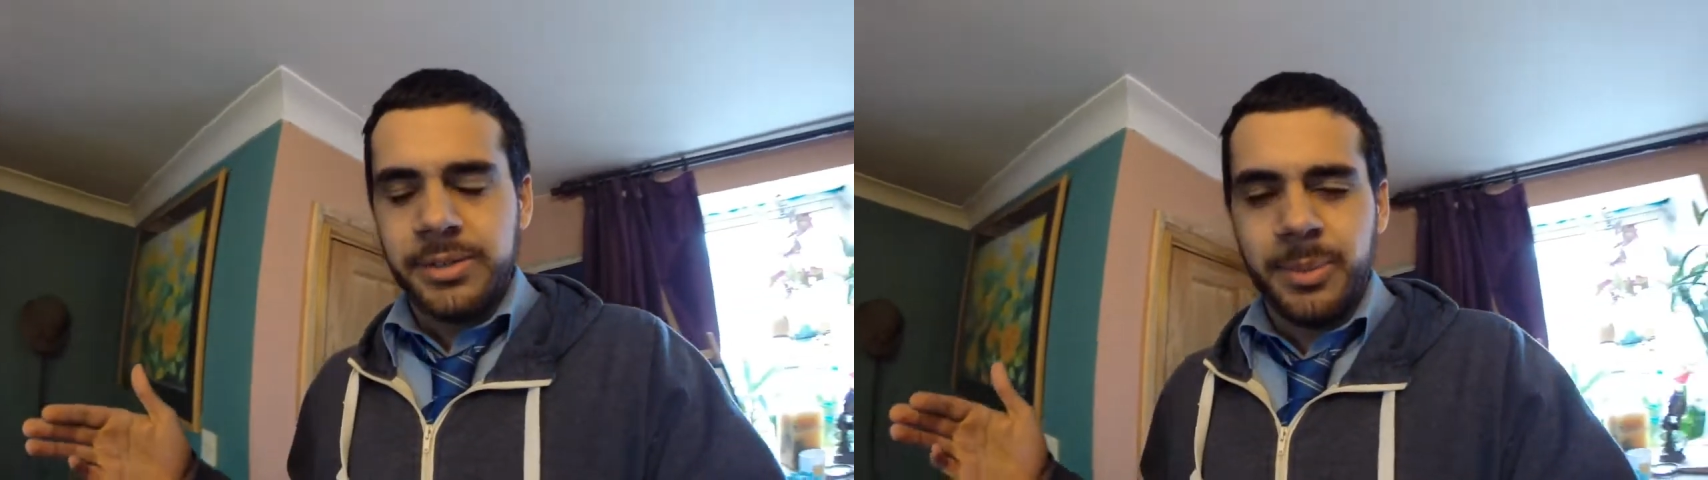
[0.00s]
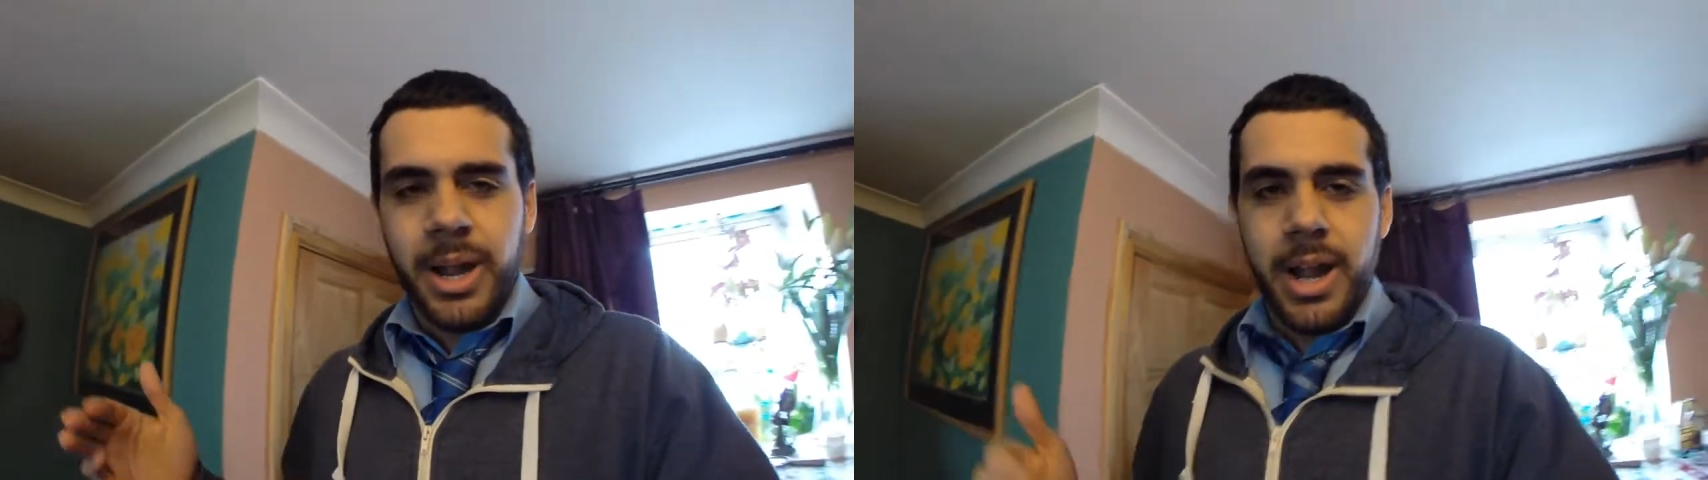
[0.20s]

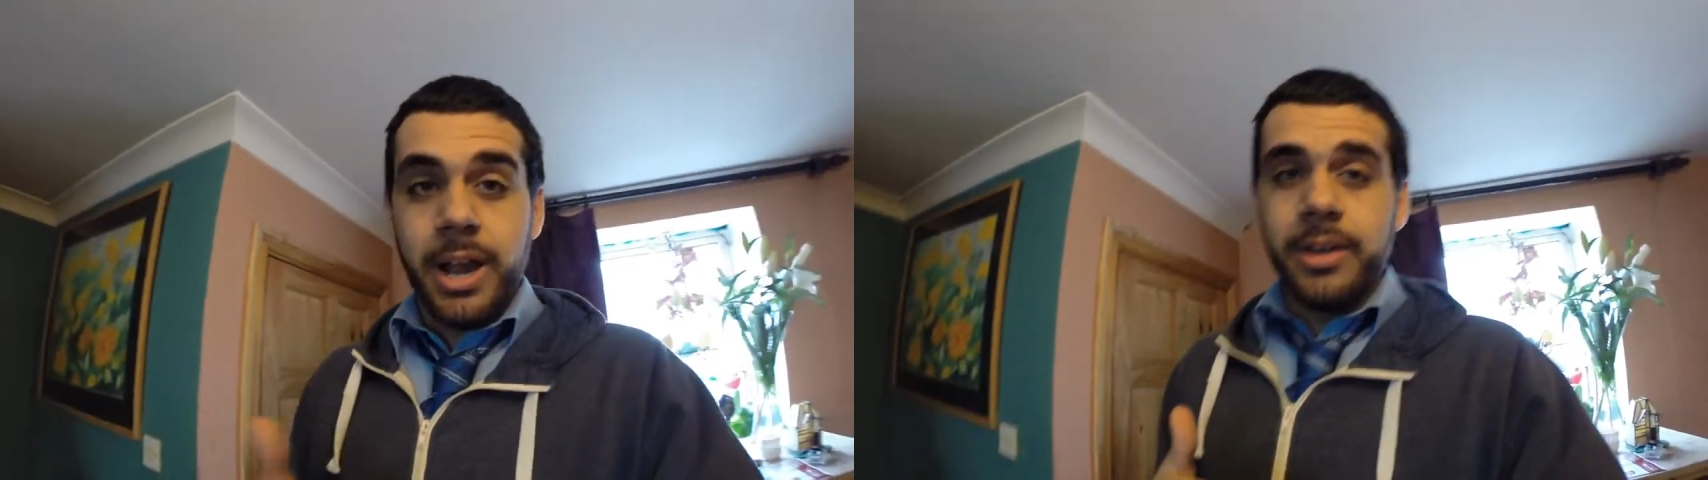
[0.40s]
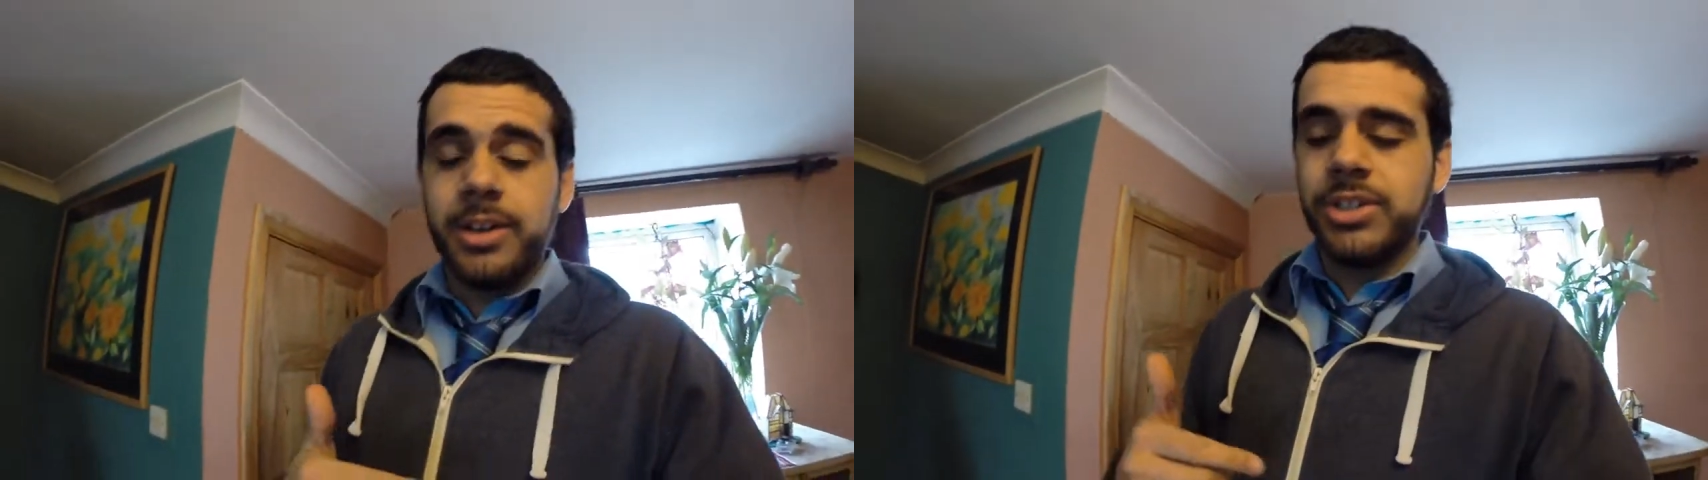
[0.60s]
of my
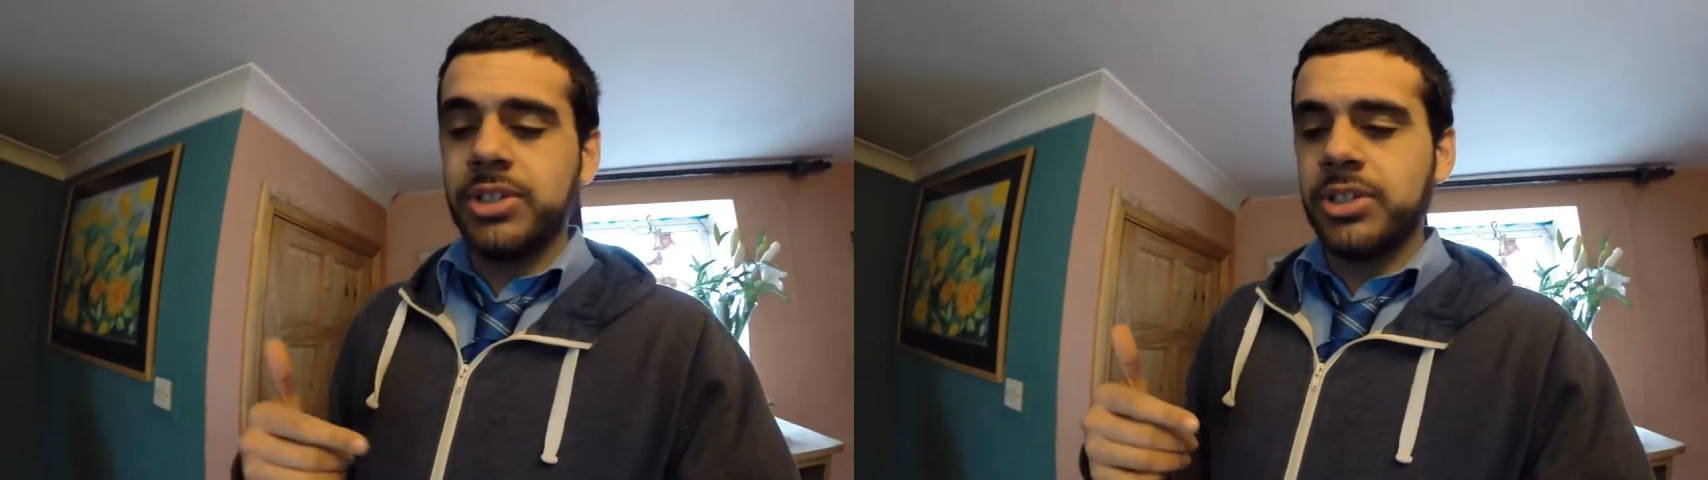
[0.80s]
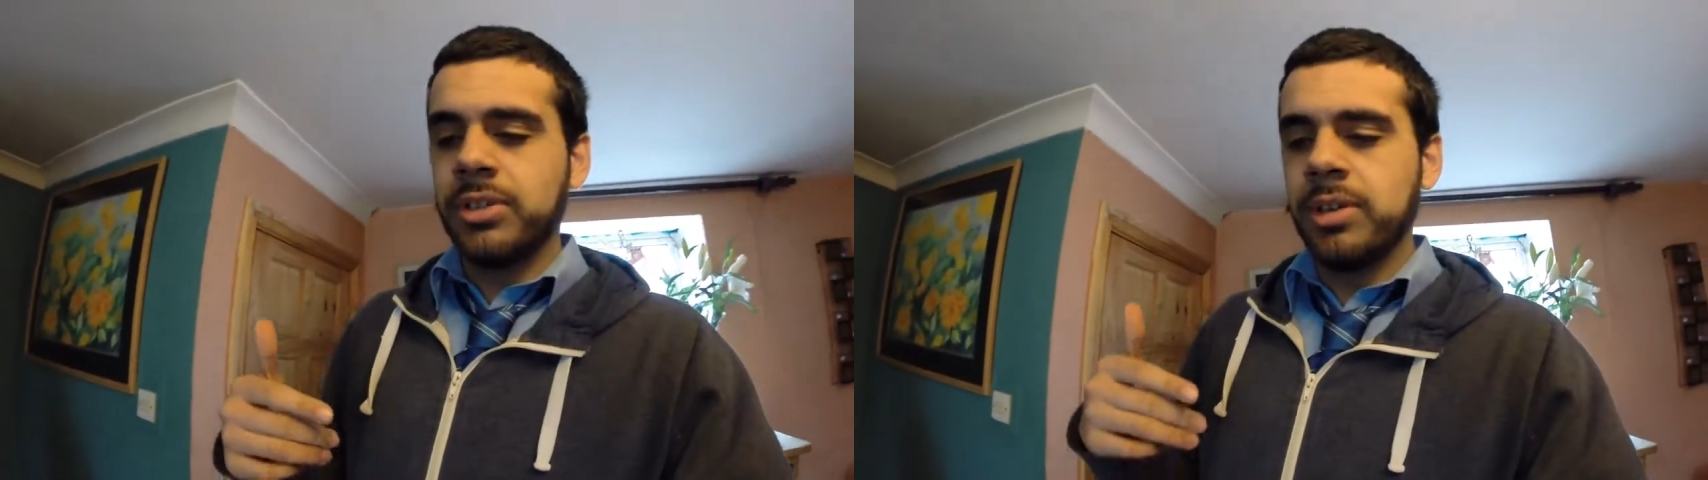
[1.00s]

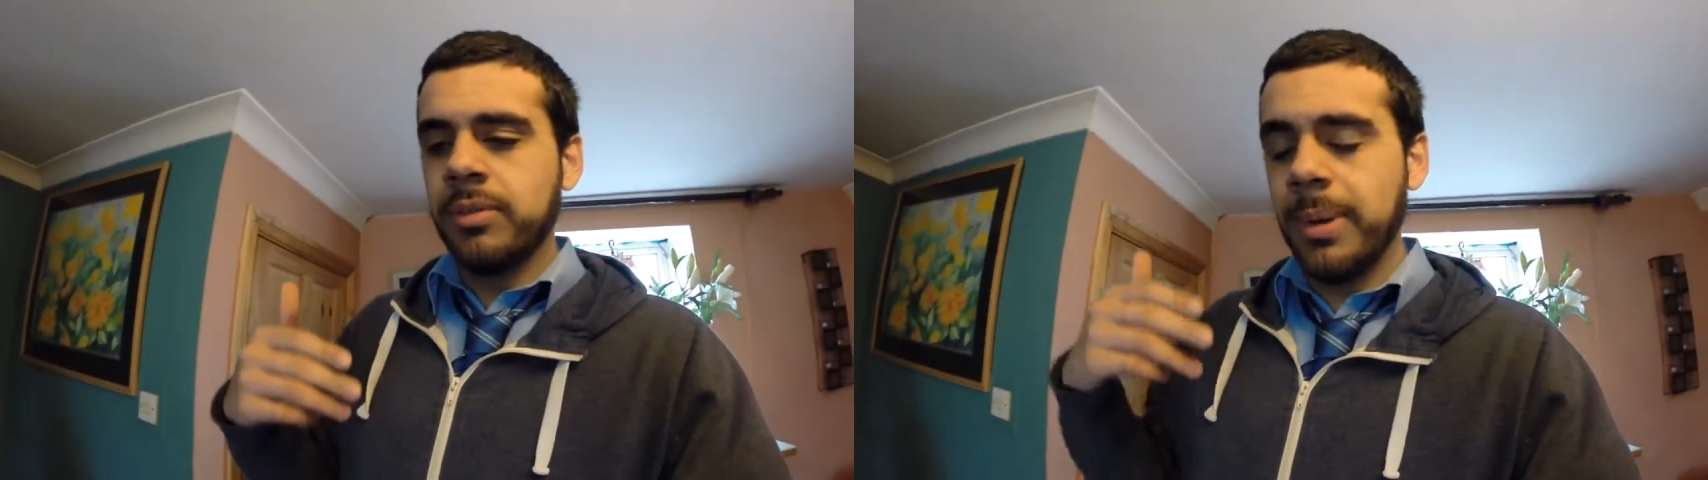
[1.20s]
Irish,